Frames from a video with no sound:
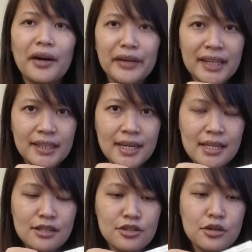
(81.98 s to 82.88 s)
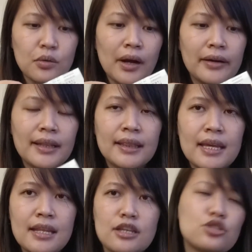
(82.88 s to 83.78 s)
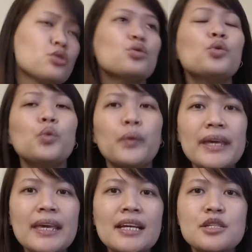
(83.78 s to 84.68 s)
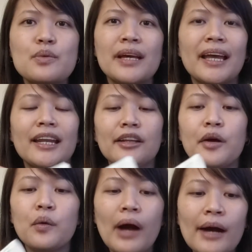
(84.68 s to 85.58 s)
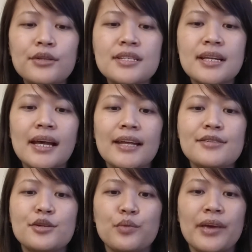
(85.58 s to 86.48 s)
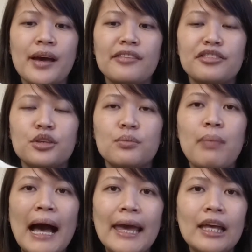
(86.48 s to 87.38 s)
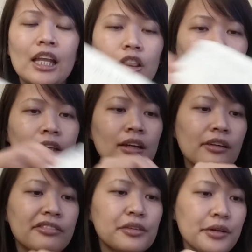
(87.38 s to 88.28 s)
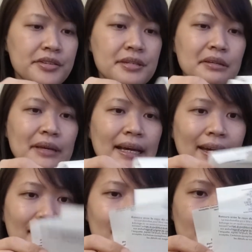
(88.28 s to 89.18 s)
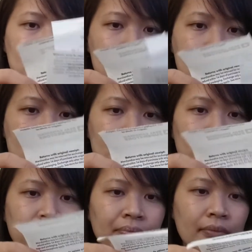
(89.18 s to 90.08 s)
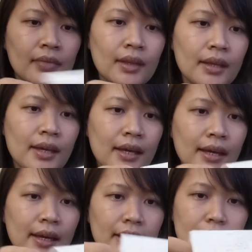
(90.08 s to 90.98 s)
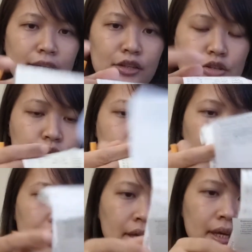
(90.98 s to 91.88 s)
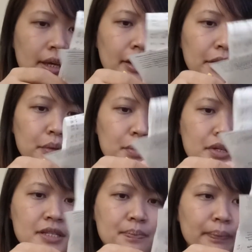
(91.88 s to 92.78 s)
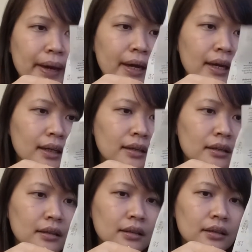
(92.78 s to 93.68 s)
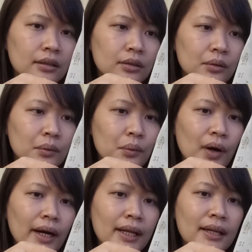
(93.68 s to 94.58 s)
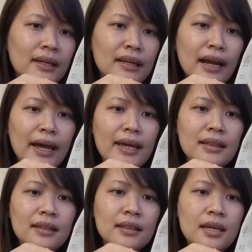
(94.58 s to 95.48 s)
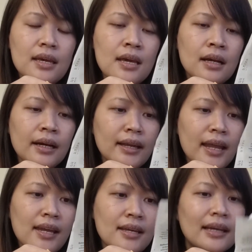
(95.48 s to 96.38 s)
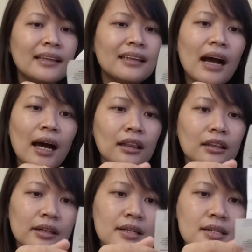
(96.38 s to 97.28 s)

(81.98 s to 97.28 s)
quarantine. So quarantine is 2 weeks. We cannot go outside, so we have to buy a lot of grocery items. And so here we spend $190 Canadian. And